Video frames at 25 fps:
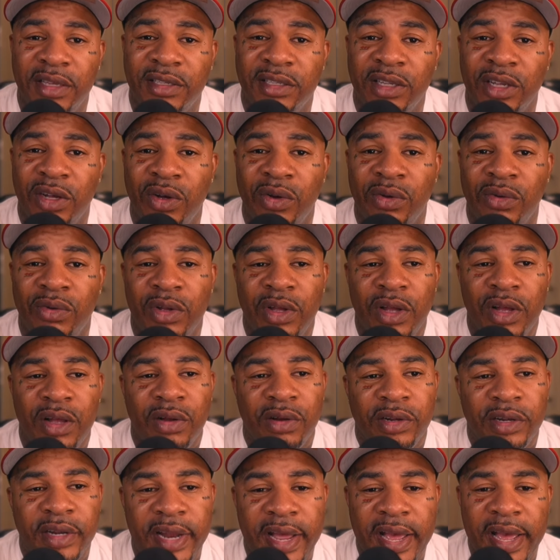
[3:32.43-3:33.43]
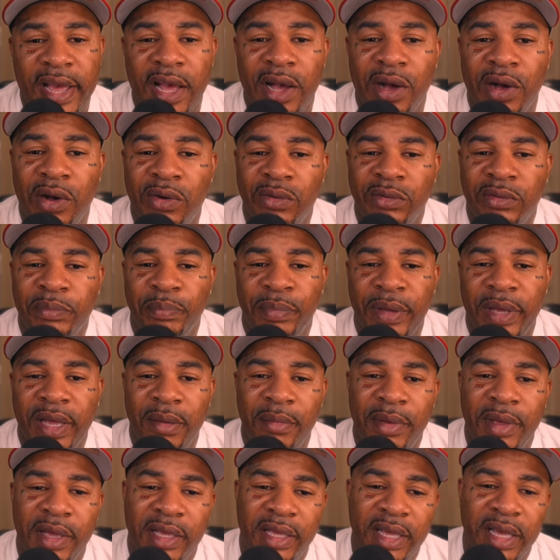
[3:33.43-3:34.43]
So now
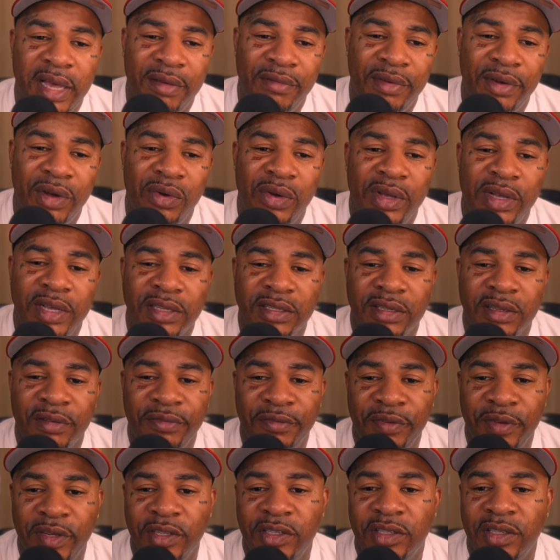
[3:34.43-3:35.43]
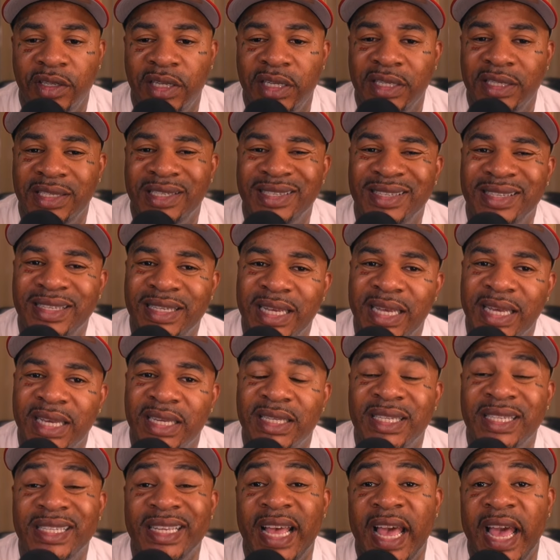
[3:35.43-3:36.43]
Bandman Kevo is officially
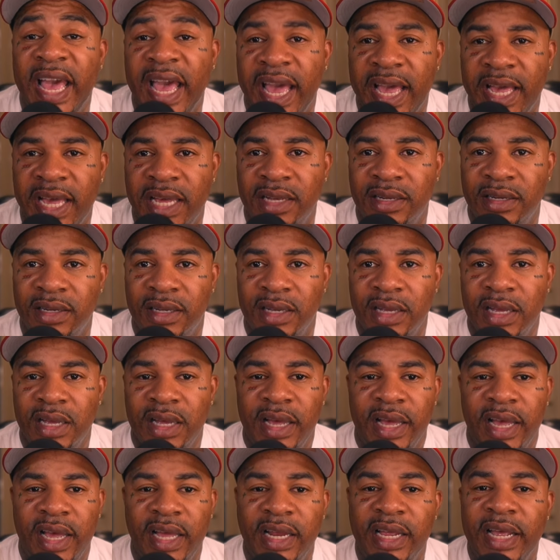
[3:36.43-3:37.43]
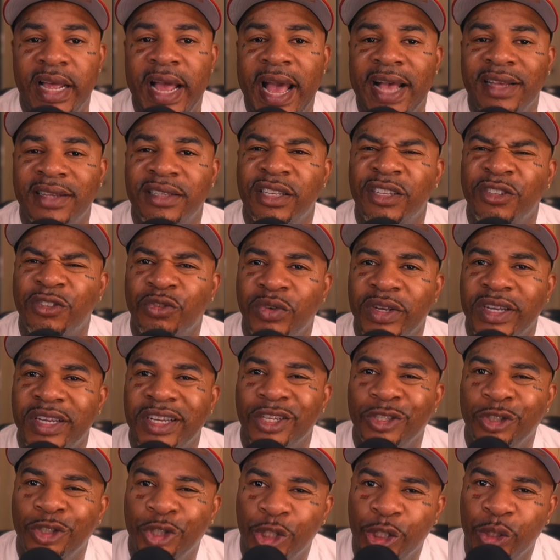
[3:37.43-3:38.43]
6'8", and he has to drink
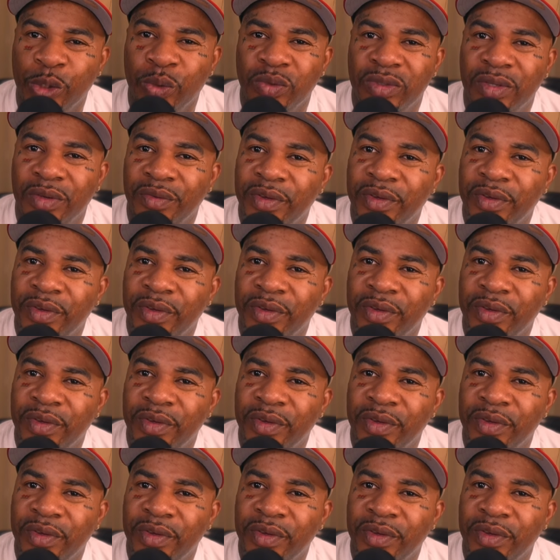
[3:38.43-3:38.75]
a juice.